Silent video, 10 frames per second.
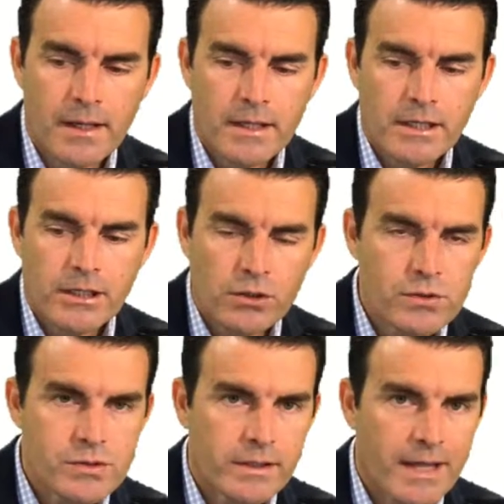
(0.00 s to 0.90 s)

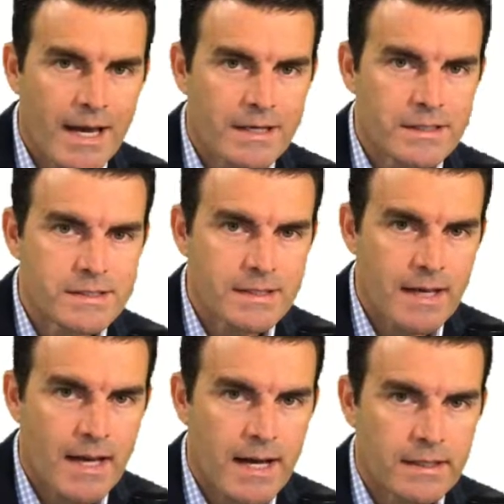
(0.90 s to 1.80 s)
Usually that is
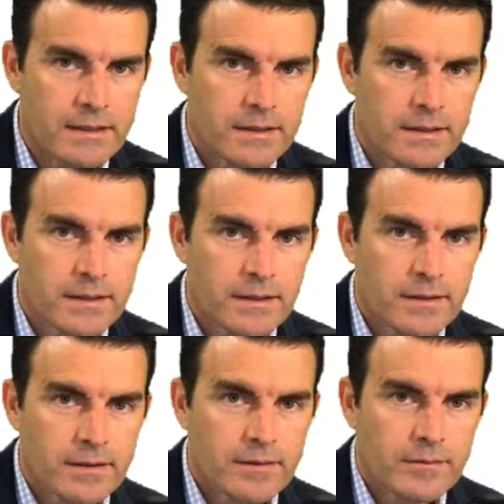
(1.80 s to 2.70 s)
not
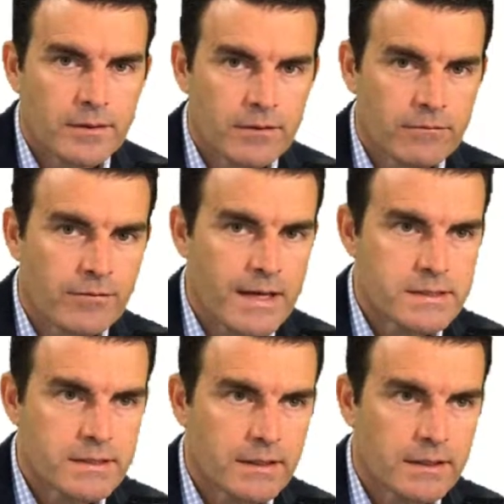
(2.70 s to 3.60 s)

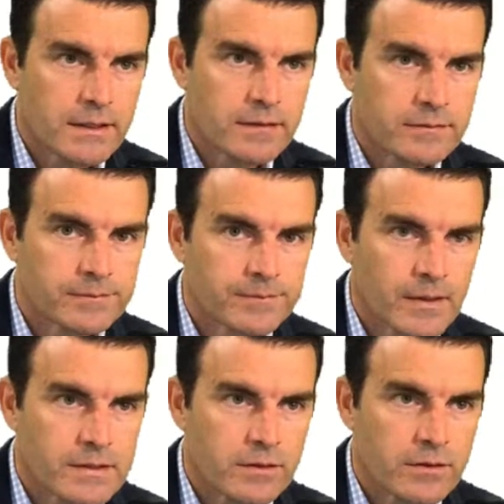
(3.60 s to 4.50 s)
invested in
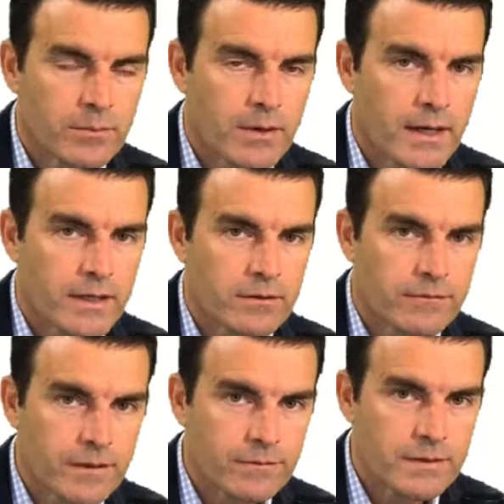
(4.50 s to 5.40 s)
until you're probably in your
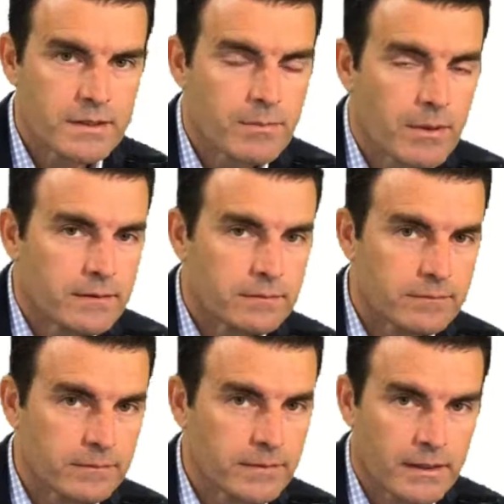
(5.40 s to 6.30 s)
50s, but
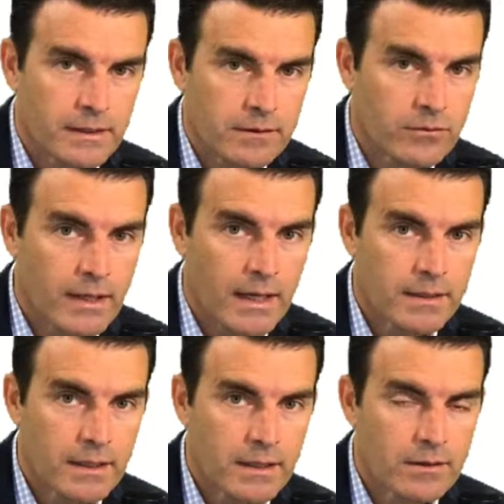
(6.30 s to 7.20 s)
you
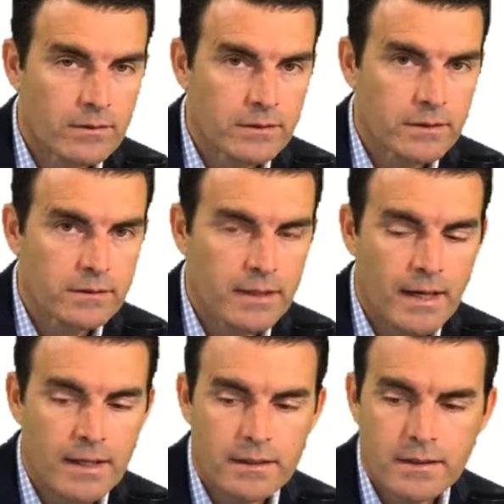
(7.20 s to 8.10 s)
can get it earlier than
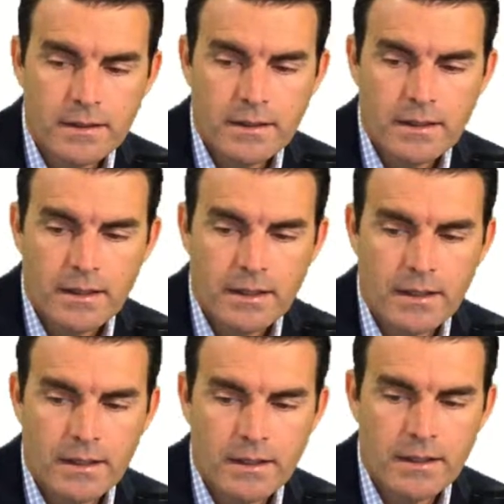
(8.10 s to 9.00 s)
that.
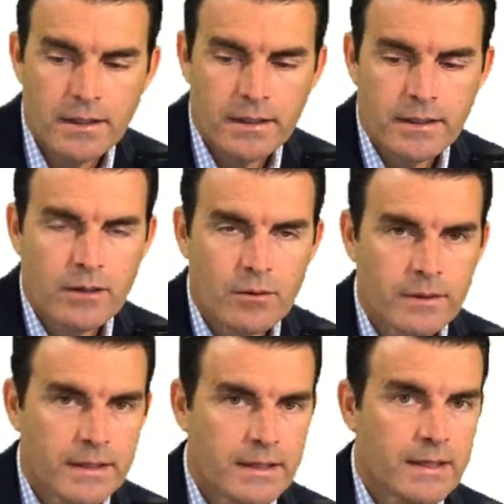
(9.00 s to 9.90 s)
And help,
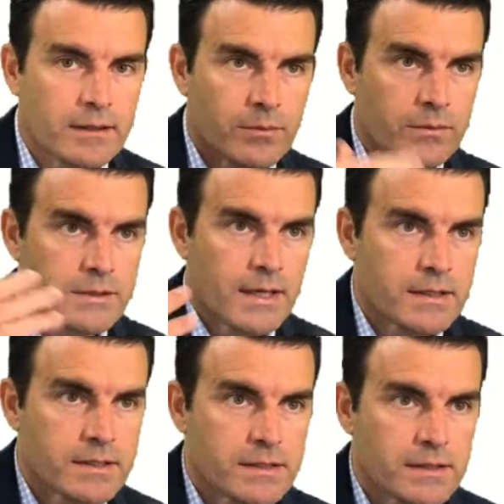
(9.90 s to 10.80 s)
again, it
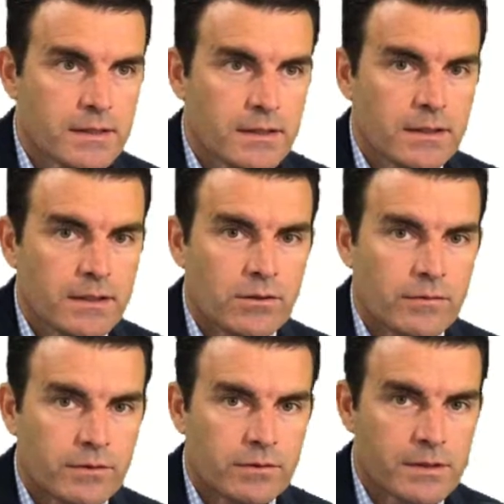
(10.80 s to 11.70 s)
protects,
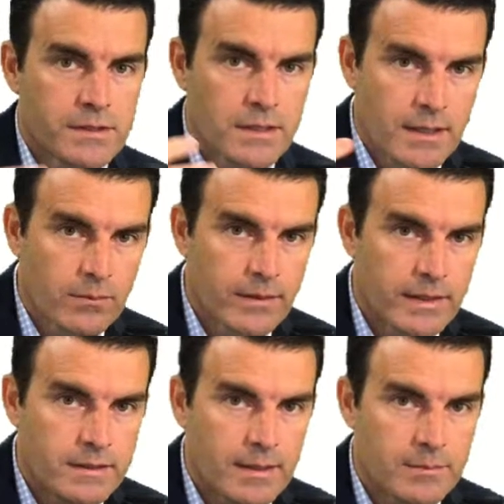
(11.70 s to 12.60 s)
if you're disabled,
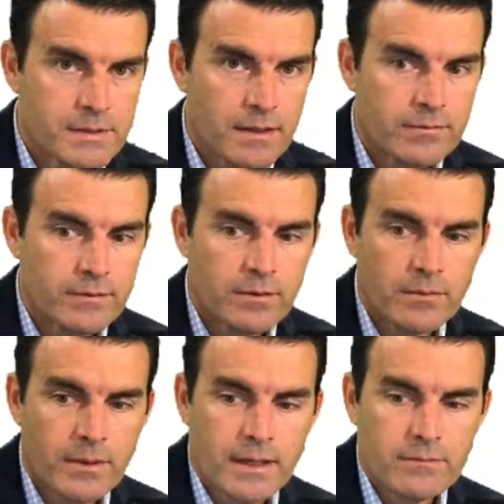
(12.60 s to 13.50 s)
that type of stuff, even though you
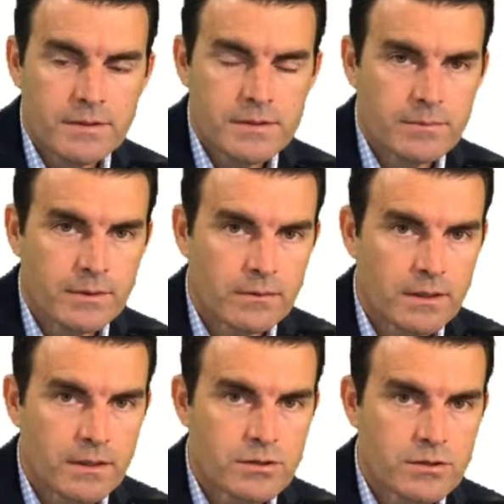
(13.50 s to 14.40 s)
might have
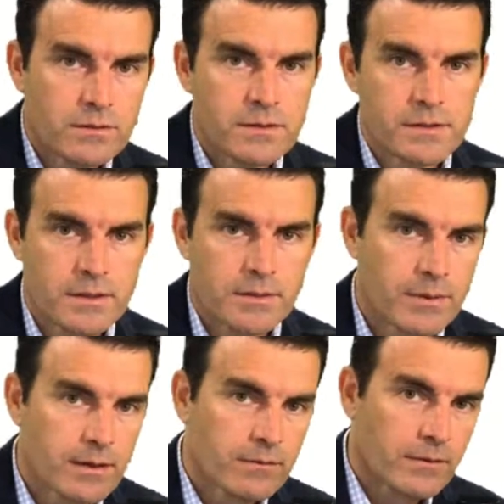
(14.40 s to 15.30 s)
disability insurance, this can
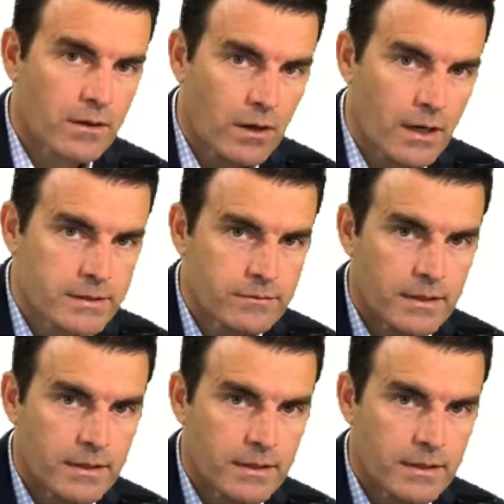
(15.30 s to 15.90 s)
pay for costs for